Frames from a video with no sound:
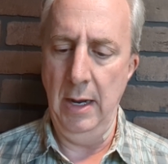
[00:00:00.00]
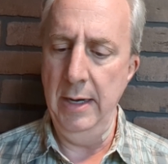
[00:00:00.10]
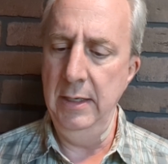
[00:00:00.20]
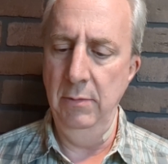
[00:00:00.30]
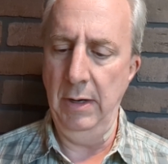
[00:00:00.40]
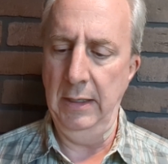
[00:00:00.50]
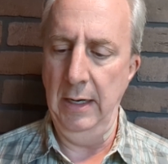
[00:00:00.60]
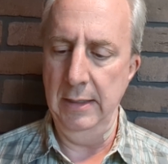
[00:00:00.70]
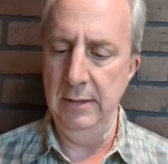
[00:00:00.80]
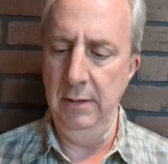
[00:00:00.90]
I didn't
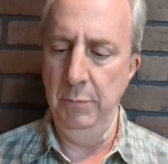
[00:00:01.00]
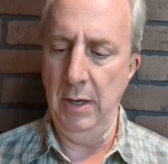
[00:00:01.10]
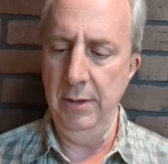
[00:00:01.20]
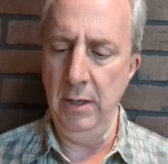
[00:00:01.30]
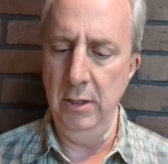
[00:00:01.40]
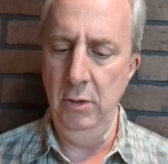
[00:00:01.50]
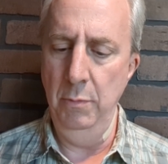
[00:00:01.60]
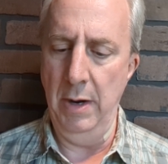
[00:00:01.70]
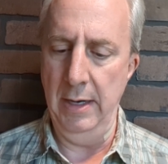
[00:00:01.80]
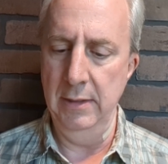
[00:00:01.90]
recognize it, but I thought you
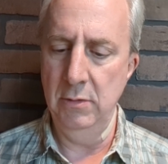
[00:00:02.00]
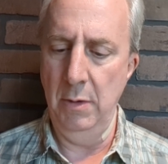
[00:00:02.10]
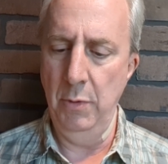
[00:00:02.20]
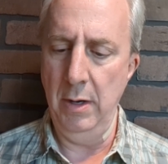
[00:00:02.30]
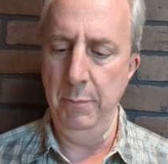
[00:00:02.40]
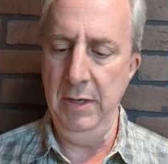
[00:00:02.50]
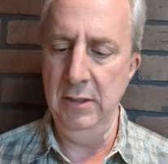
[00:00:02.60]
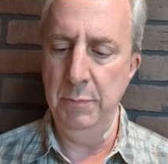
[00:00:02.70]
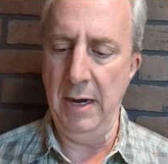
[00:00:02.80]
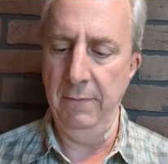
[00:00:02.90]
might, so I brought a
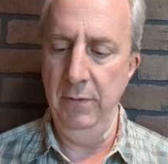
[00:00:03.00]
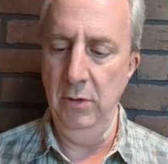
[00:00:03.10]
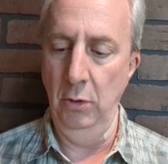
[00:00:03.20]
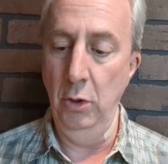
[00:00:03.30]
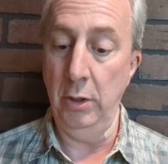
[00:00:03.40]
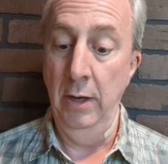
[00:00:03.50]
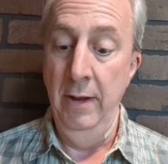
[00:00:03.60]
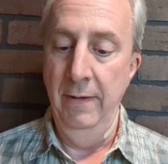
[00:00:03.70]
piece back for you to look